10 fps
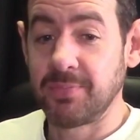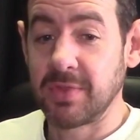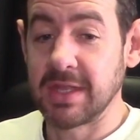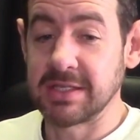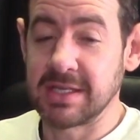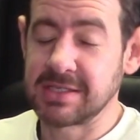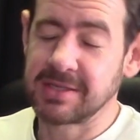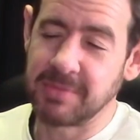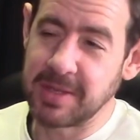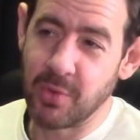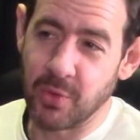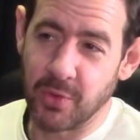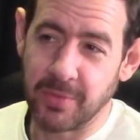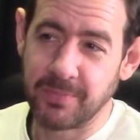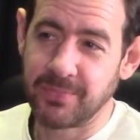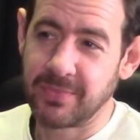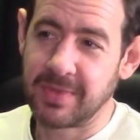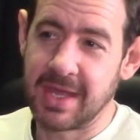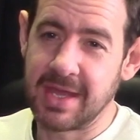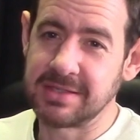there's something more.
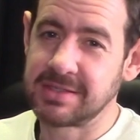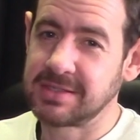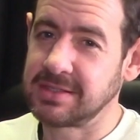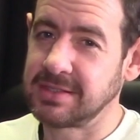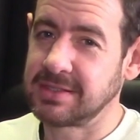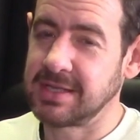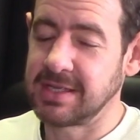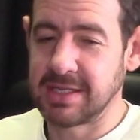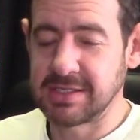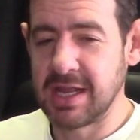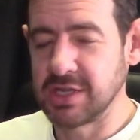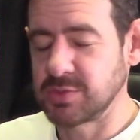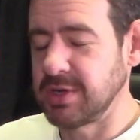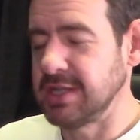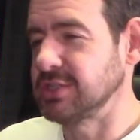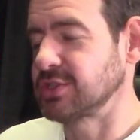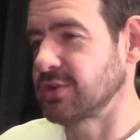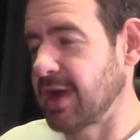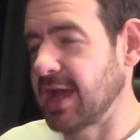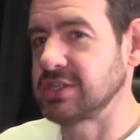There's an itch we need to
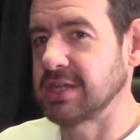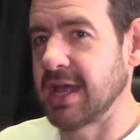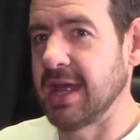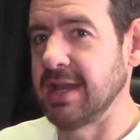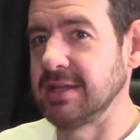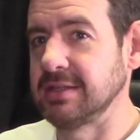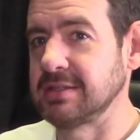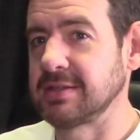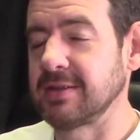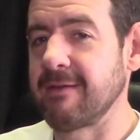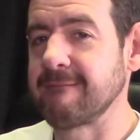scratch, and